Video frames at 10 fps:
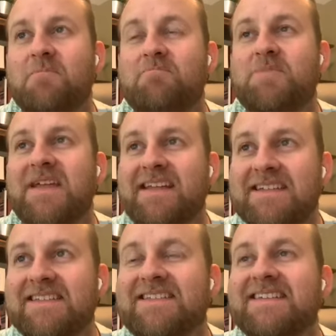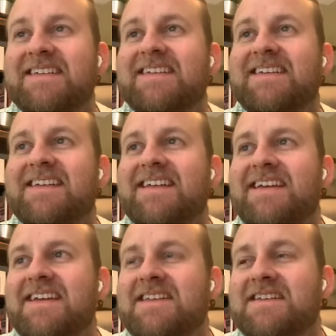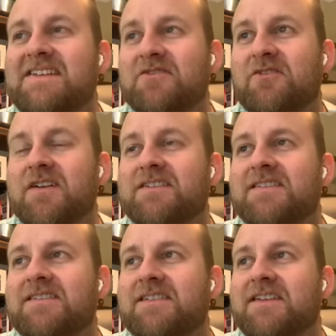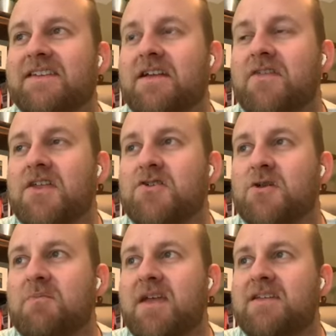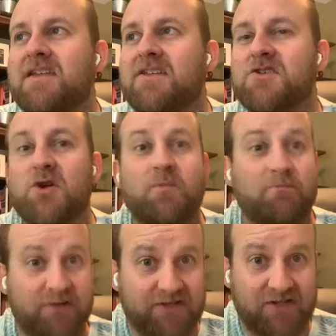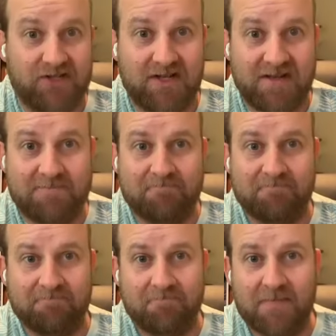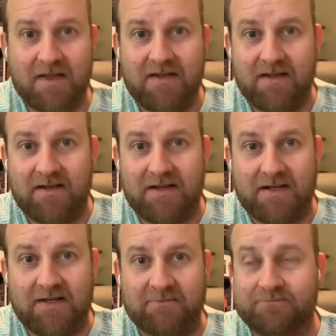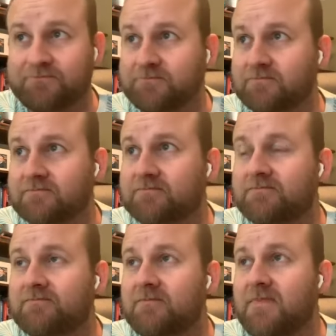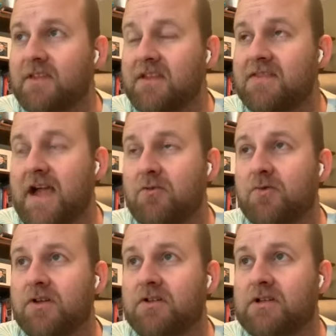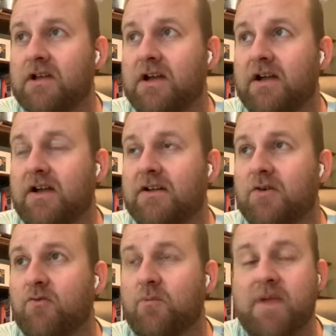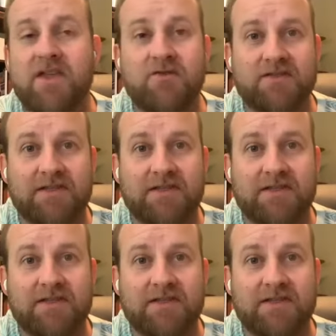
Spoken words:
biggest difference that you can make in your positioning, that will make you